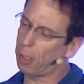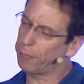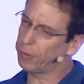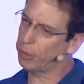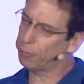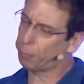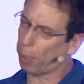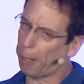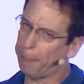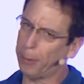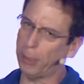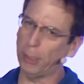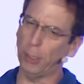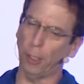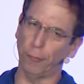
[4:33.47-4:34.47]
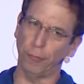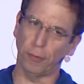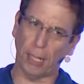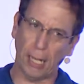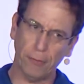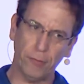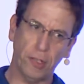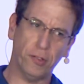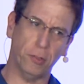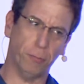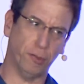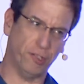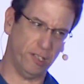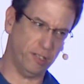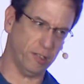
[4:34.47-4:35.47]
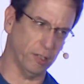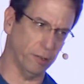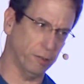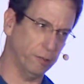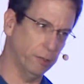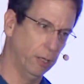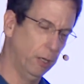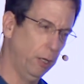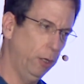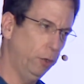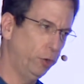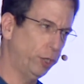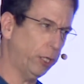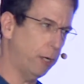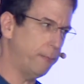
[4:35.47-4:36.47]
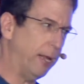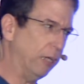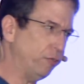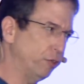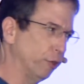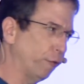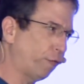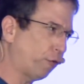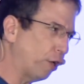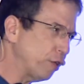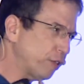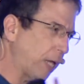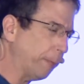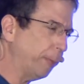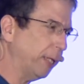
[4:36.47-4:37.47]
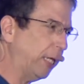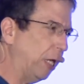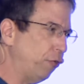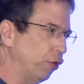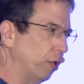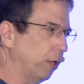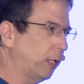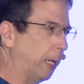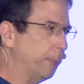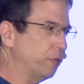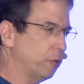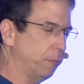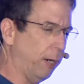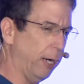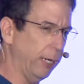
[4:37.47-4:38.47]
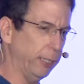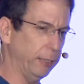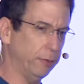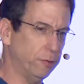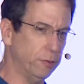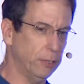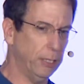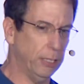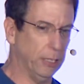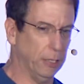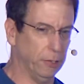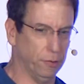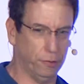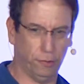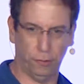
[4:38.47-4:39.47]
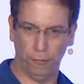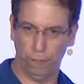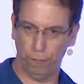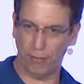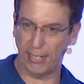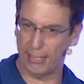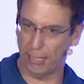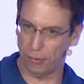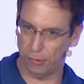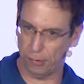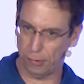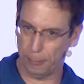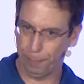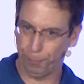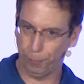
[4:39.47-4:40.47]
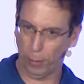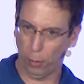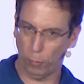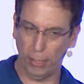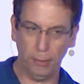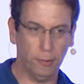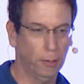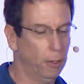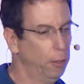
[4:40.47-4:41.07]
of this property of liveness and persistence, you can imagine the first application that comes to mind is finance, right?